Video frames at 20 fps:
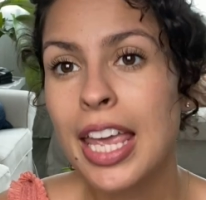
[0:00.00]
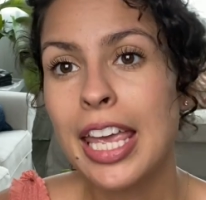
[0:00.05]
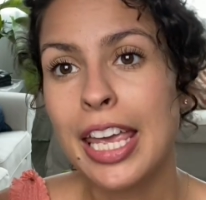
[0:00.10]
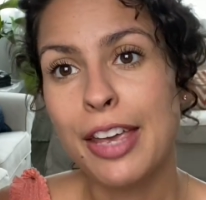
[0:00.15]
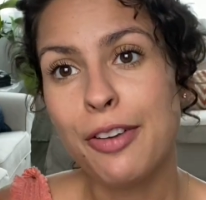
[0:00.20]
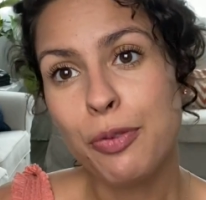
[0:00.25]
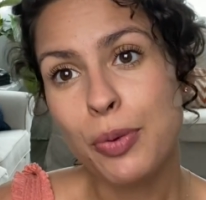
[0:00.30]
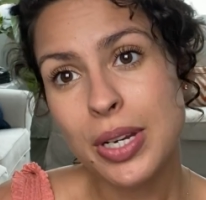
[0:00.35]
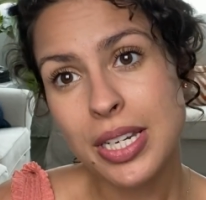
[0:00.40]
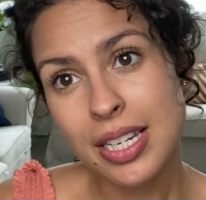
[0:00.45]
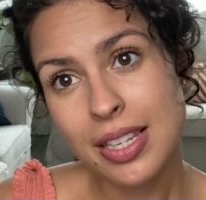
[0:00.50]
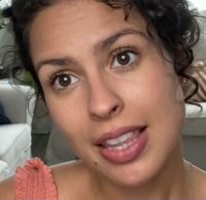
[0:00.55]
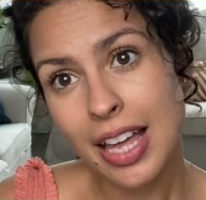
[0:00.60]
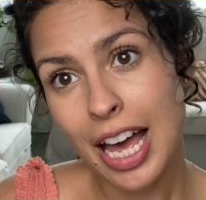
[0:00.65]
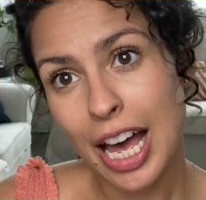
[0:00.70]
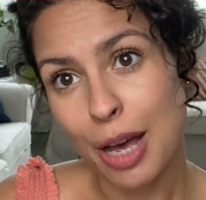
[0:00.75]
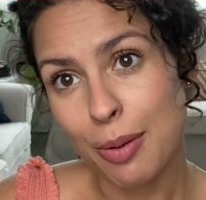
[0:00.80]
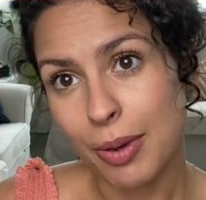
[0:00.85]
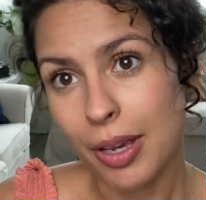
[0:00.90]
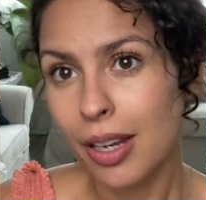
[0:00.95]
If we did the
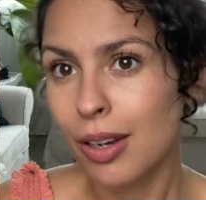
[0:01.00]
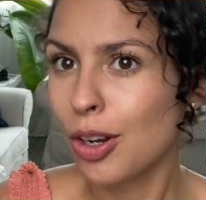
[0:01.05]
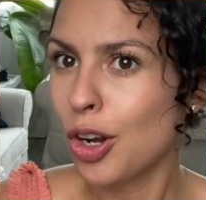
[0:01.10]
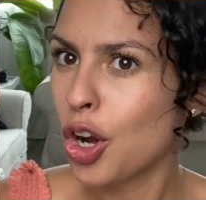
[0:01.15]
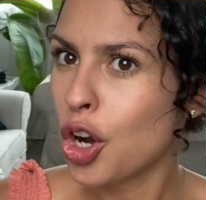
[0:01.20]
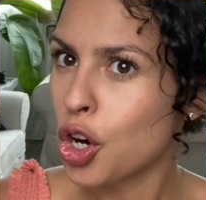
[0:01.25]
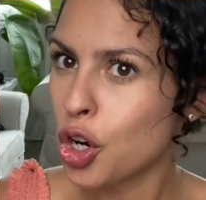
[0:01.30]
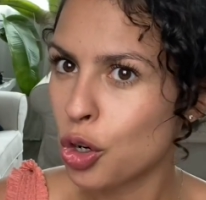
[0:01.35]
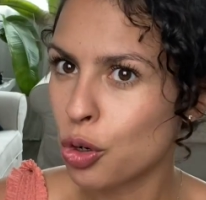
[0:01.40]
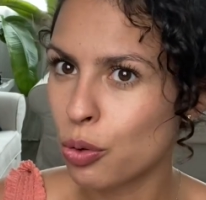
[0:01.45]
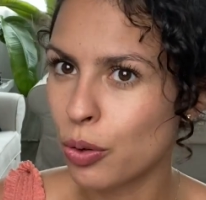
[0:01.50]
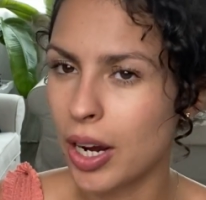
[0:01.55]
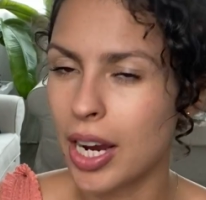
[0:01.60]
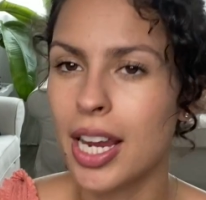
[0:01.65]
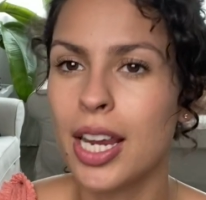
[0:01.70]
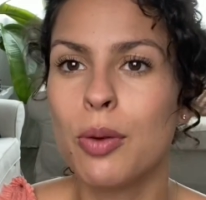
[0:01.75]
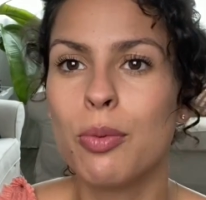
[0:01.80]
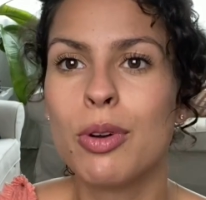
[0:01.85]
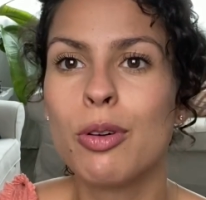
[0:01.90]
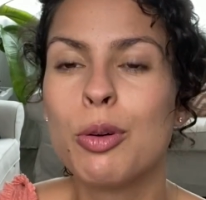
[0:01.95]
habit,
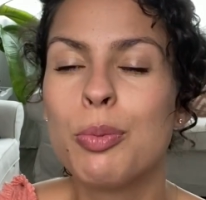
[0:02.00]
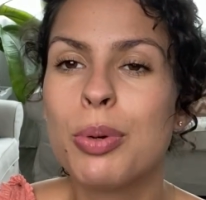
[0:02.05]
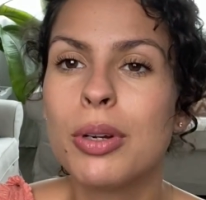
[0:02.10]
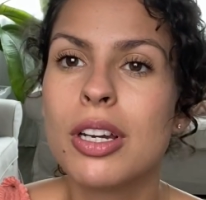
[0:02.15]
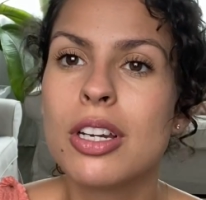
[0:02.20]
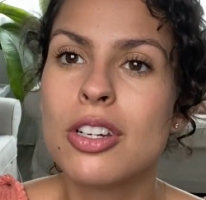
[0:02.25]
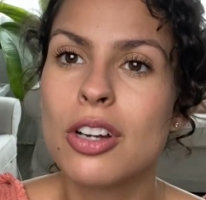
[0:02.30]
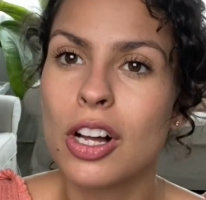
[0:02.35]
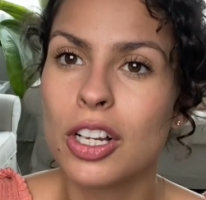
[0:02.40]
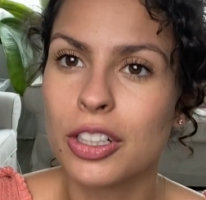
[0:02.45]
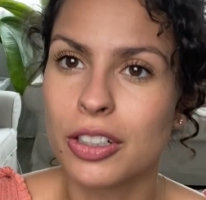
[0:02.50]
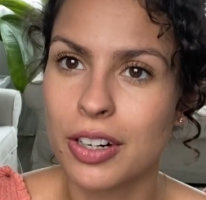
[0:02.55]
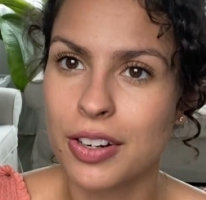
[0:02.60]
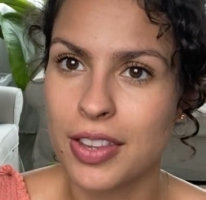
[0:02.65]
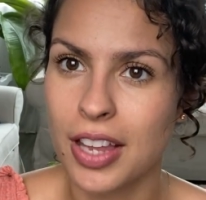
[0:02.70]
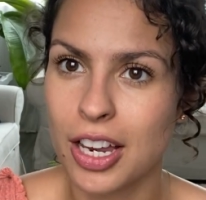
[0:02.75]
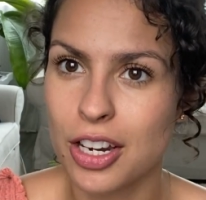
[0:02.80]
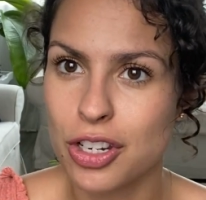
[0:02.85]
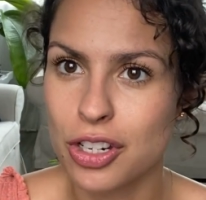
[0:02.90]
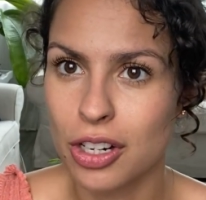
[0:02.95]
great, we would put $1 in
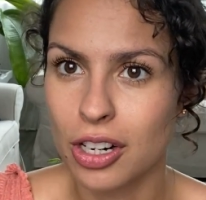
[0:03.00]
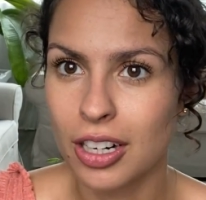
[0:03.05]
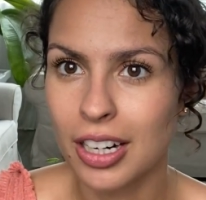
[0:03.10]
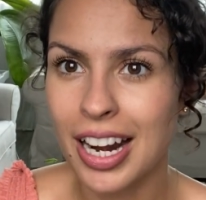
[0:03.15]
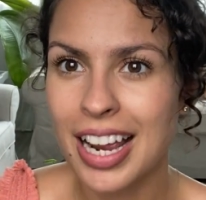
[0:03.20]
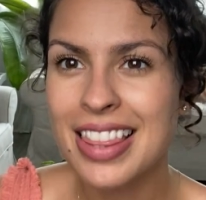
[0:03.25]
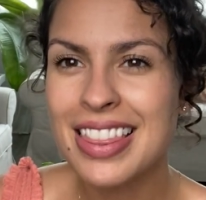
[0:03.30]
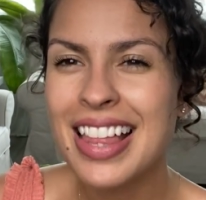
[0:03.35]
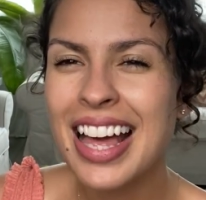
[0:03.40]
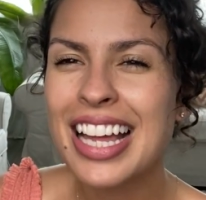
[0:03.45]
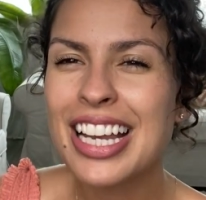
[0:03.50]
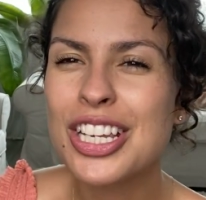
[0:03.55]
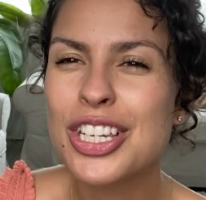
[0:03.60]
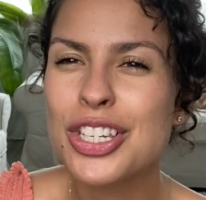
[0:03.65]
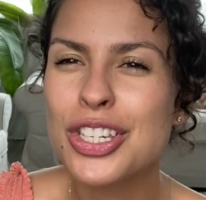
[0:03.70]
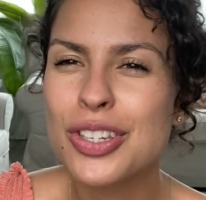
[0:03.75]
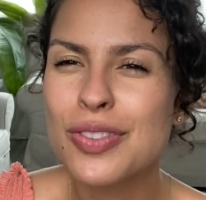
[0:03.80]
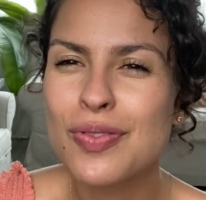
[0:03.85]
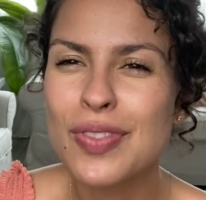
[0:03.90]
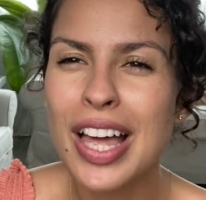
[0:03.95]
that jar, and that
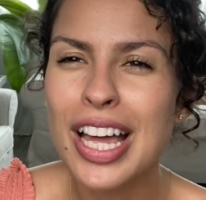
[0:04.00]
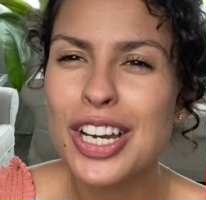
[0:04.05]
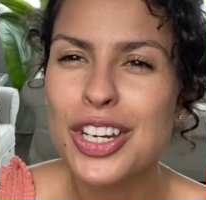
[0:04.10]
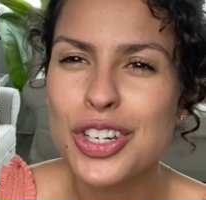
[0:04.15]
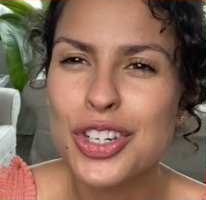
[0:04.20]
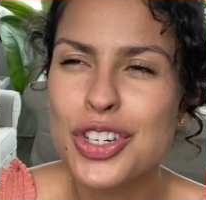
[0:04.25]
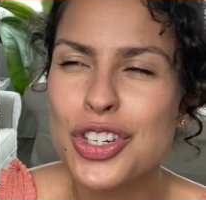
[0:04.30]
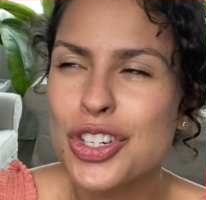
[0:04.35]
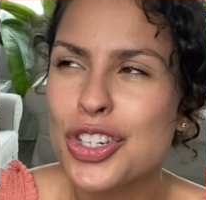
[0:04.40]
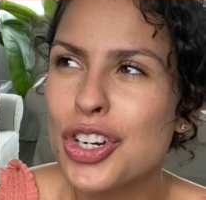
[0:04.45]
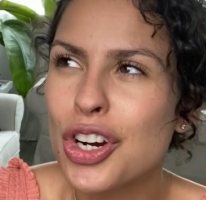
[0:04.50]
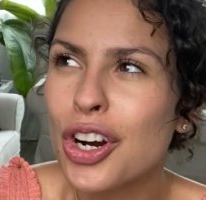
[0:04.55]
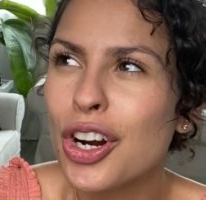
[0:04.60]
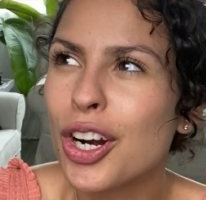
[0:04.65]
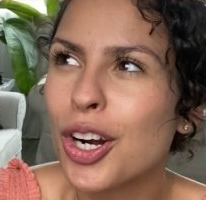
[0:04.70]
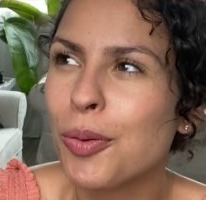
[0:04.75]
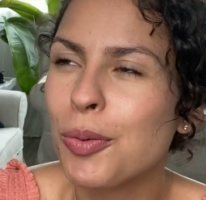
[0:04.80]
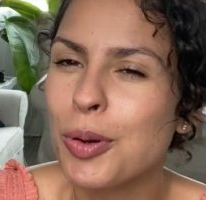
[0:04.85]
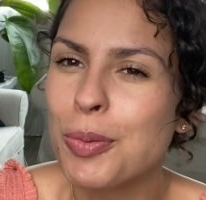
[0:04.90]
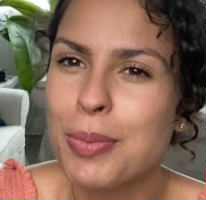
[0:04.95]

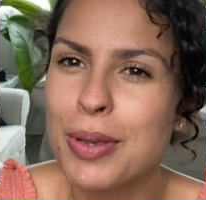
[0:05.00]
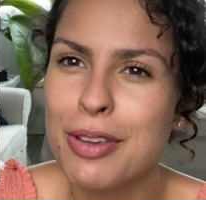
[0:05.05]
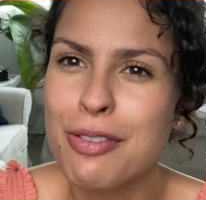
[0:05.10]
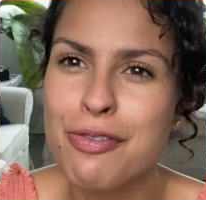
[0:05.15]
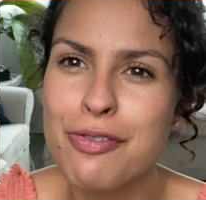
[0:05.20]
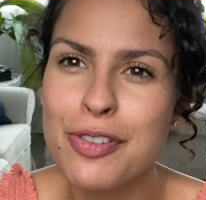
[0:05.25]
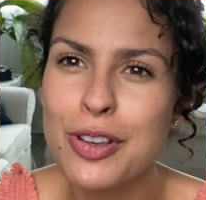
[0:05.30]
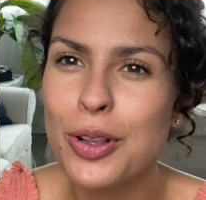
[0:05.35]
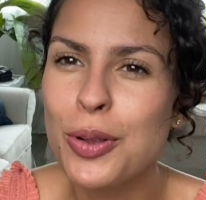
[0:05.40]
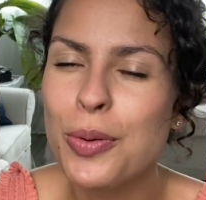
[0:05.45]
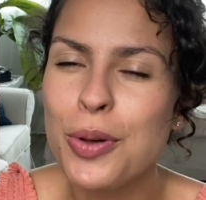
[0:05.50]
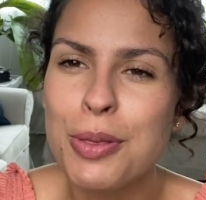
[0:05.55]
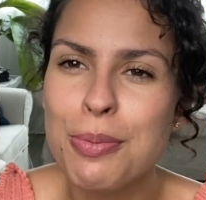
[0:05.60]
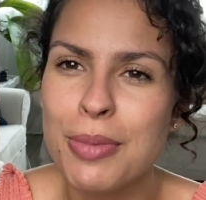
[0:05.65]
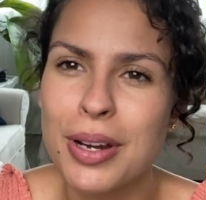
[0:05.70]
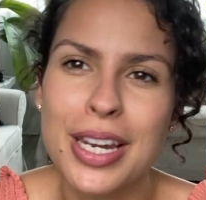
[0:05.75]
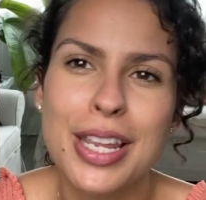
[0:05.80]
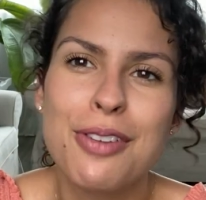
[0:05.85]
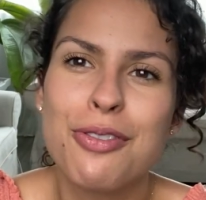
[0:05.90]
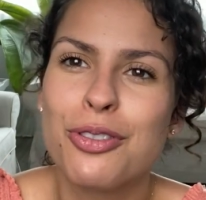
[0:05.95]
jar would be filled with
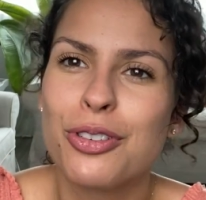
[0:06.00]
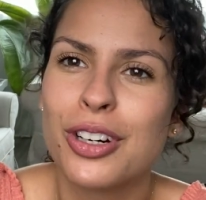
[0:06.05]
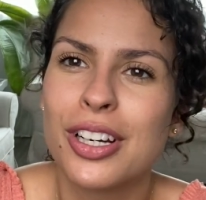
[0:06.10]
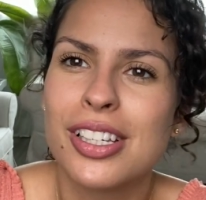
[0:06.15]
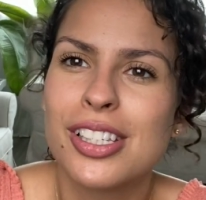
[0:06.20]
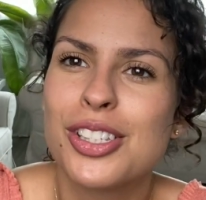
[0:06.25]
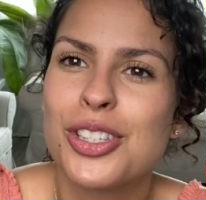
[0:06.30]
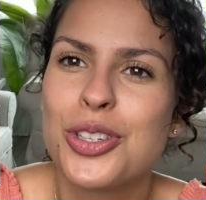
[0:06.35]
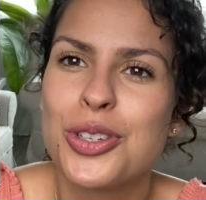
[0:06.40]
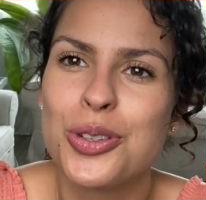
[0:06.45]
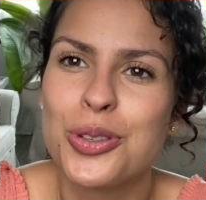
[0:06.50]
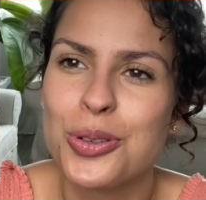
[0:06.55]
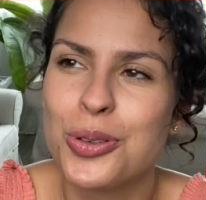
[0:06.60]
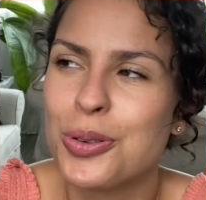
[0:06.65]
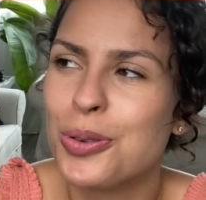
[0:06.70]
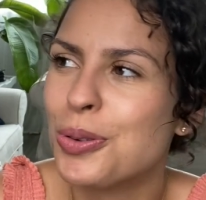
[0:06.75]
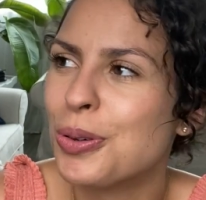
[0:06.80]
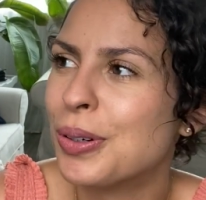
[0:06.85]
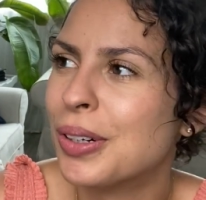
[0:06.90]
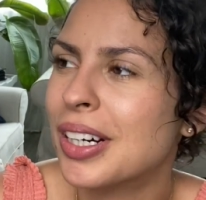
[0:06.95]
money for us
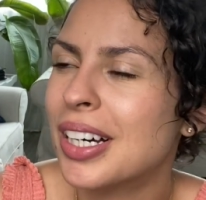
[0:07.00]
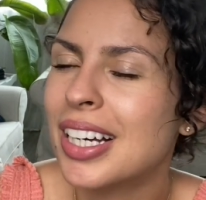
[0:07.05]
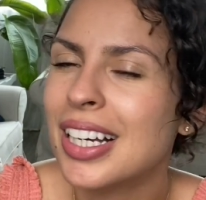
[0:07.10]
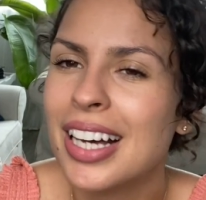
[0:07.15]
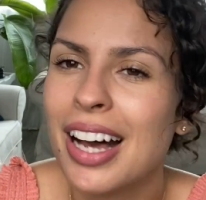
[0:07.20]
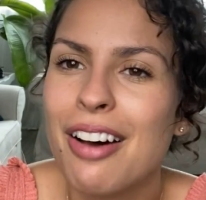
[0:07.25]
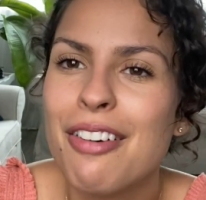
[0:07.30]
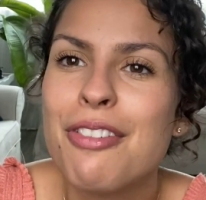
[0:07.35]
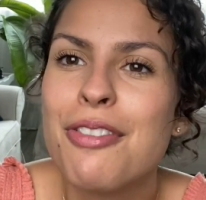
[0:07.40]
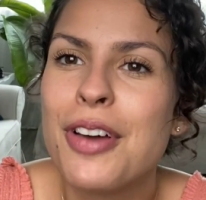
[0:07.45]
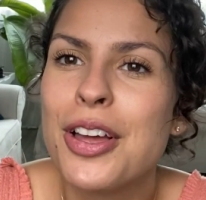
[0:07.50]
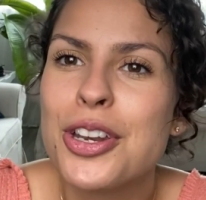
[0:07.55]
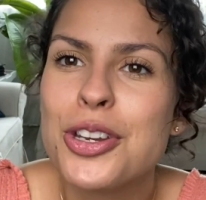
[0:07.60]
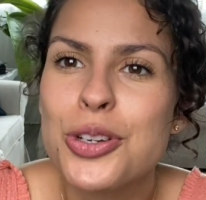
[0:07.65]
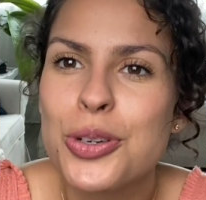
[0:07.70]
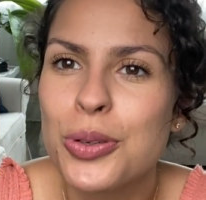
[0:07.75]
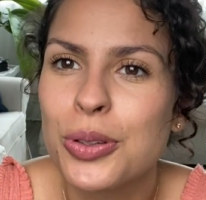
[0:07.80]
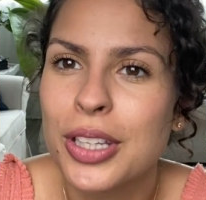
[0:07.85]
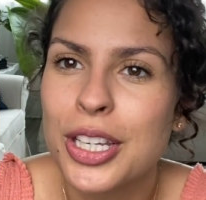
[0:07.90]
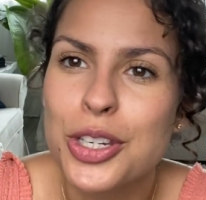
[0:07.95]
to
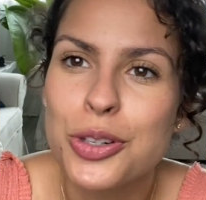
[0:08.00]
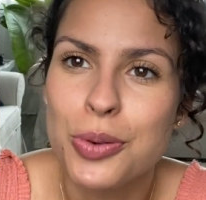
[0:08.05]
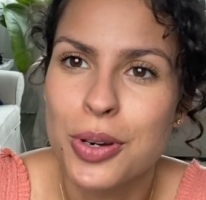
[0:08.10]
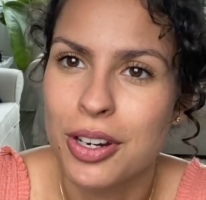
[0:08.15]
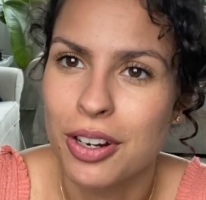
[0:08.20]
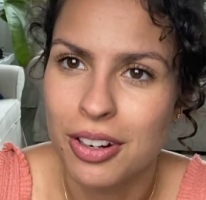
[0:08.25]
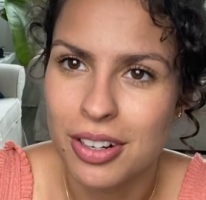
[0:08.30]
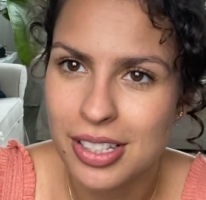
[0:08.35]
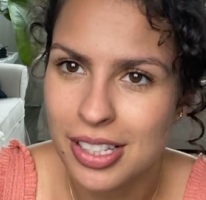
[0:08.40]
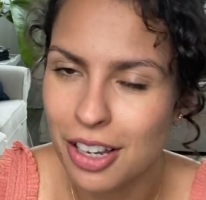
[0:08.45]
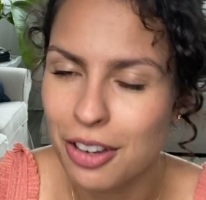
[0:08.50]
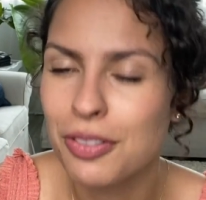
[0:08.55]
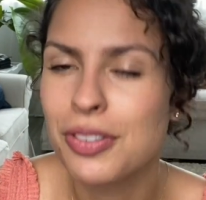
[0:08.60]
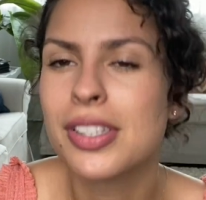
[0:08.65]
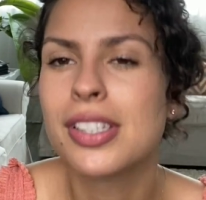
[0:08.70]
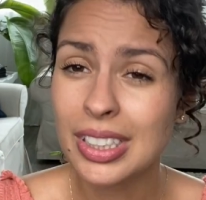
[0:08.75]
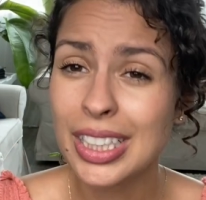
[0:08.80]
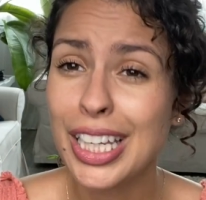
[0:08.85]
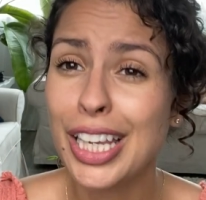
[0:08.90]
eventually treat ourselves.